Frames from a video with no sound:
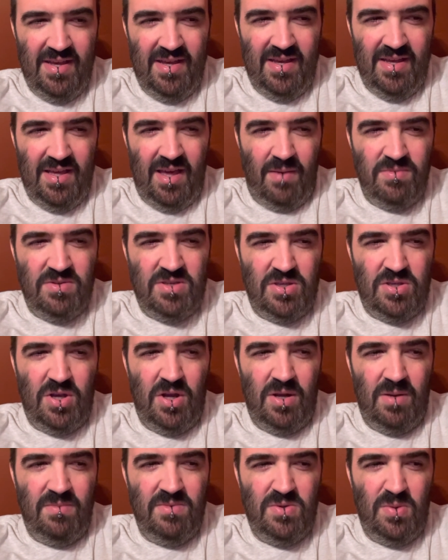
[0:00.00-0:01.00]
comes to
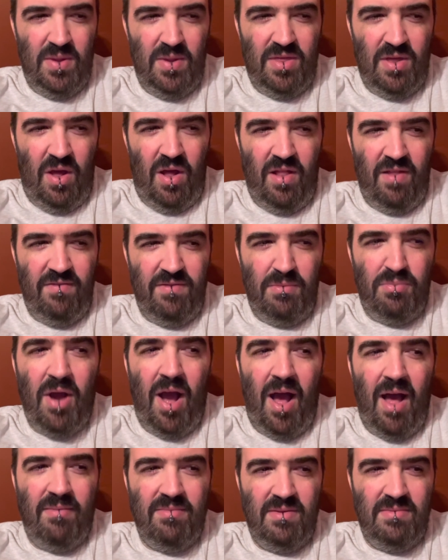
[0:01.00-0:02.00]
terms with all of the
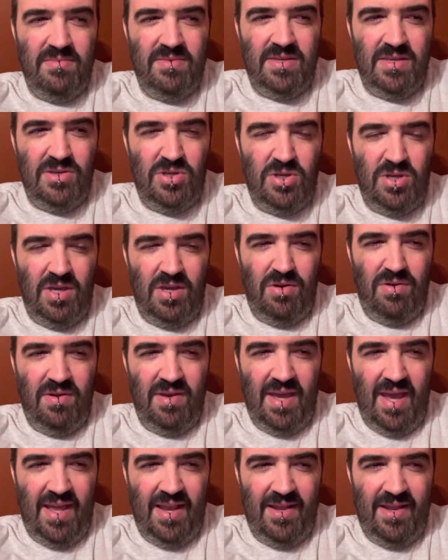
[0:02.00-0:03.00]
problems that she
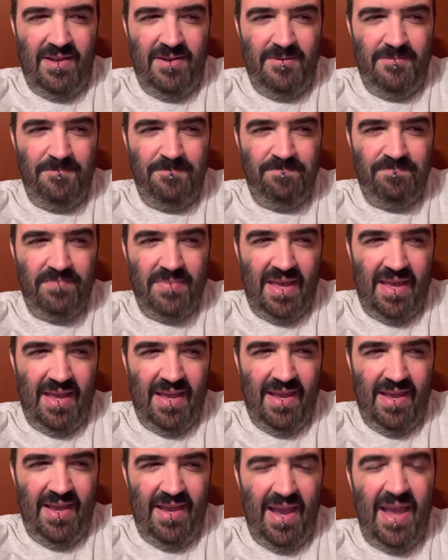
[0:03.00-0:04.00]
created.
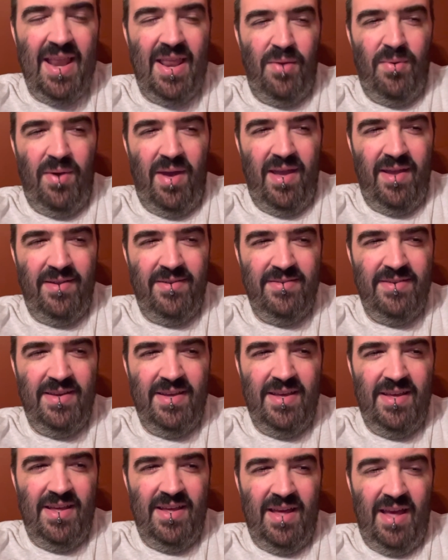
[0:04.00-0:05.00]
Anyway,
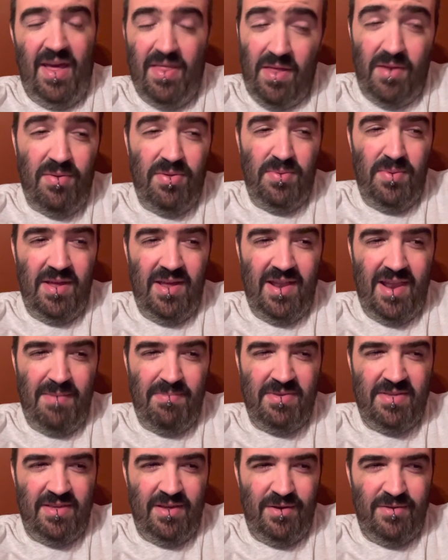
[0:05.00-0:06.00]
I thought it was a really good
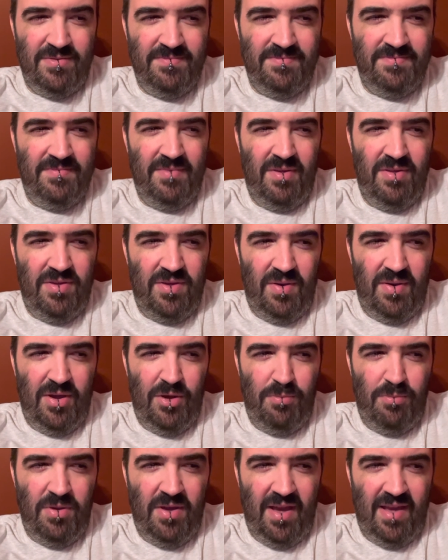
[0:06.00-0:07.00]
episode, so I
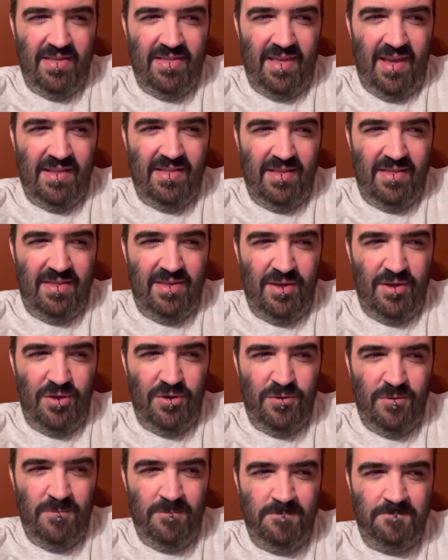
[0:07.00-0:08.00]
hope you guys liked it
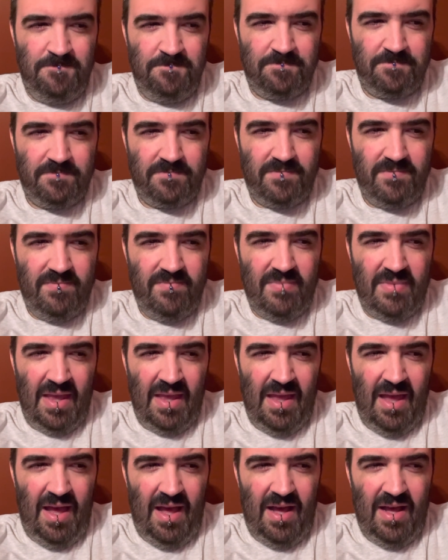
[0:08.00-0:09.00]
too.
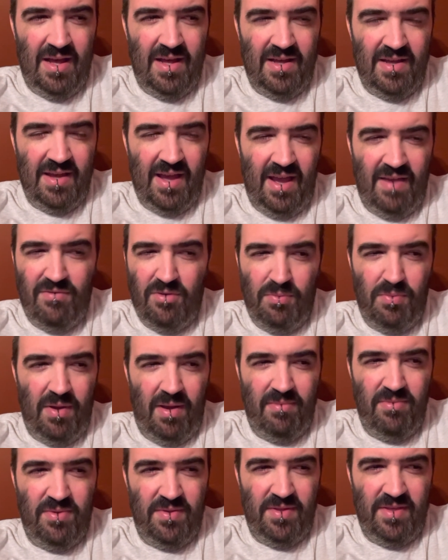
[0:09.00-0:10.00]
I have no
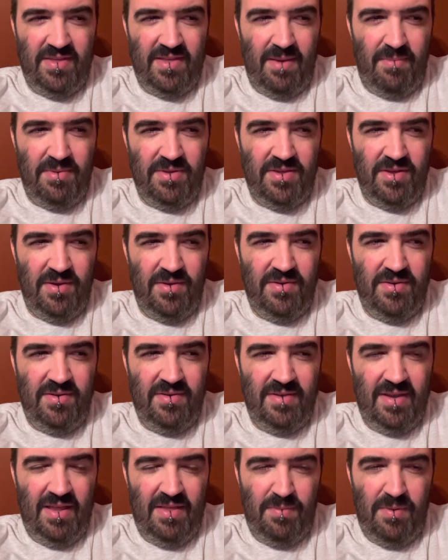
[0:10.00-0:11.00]
problems with this episode.
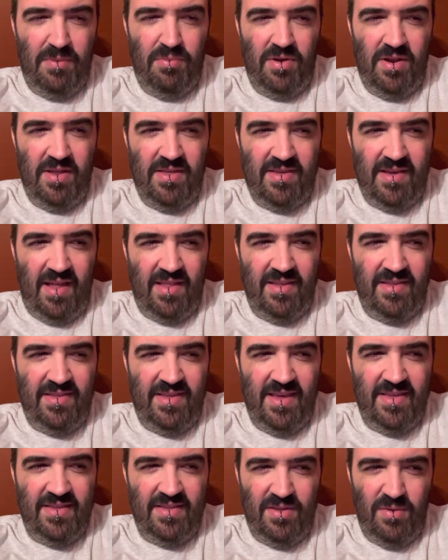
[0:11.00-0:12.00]
It's been a pretty solid
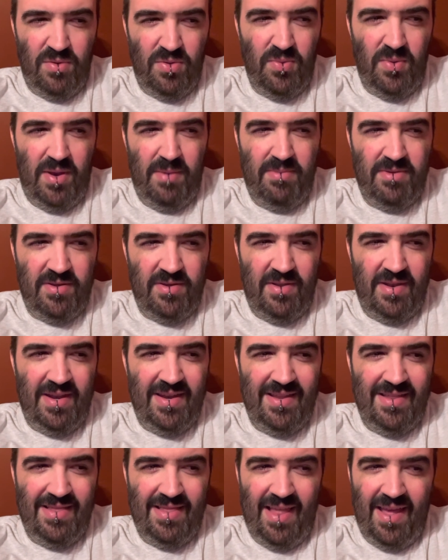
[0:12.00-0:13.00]
season. There was one episode I
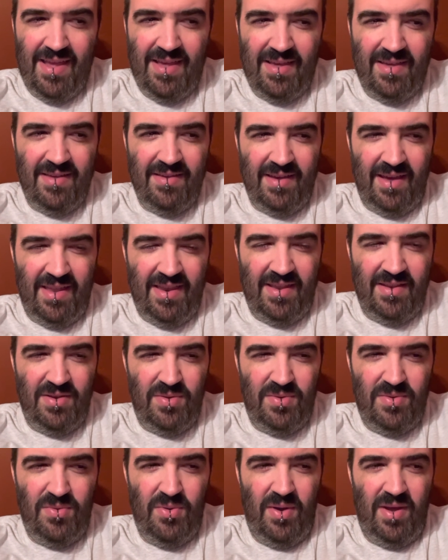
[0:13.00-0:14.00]
didn't like. I
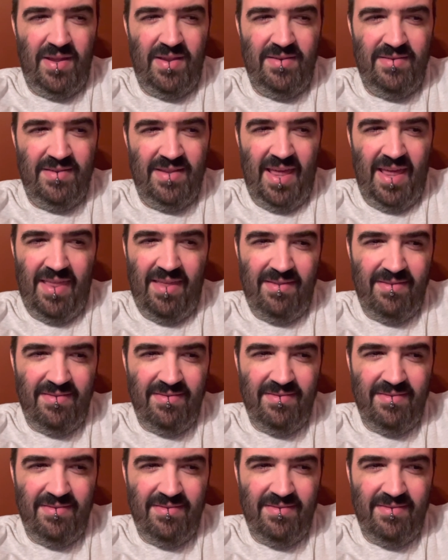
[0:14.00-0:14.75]
didn't quite get it,